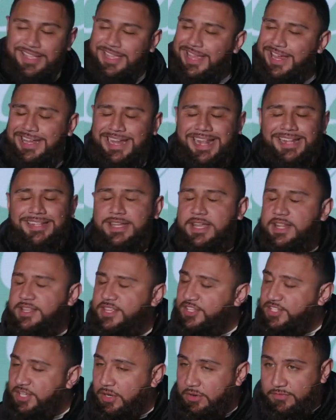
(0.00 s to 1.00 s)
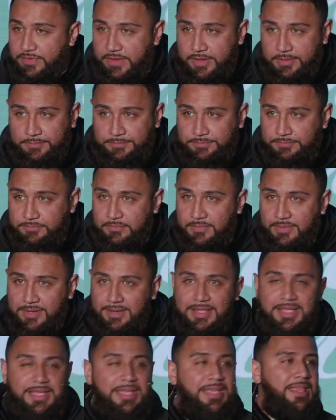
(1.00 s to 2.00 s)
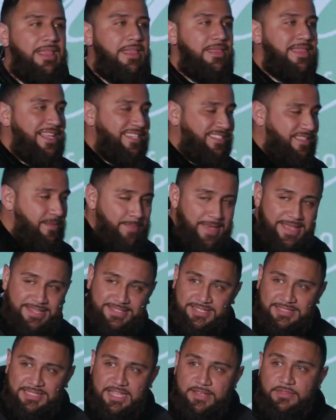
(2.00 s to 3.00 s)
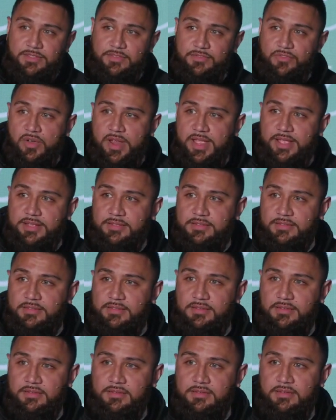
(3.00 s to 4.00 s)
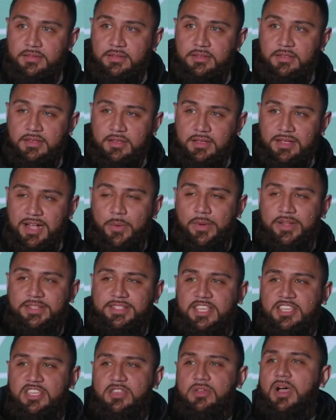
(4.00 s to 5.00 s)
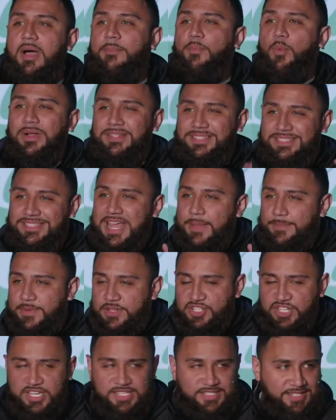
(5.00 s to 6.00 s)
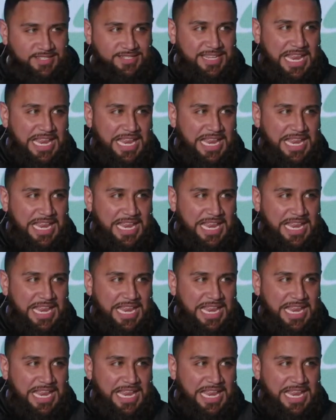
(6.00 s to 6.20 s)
and I didn't deserve it. That's the basic level of grace. I want to take you up one step in Jesus'